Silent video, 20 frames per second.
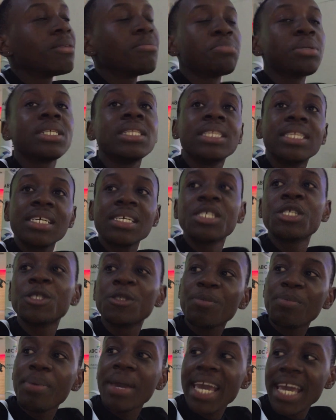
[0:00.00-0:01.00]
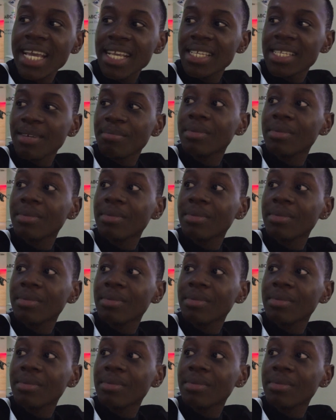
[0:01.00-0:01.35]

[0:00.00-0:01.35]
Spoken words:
with this space.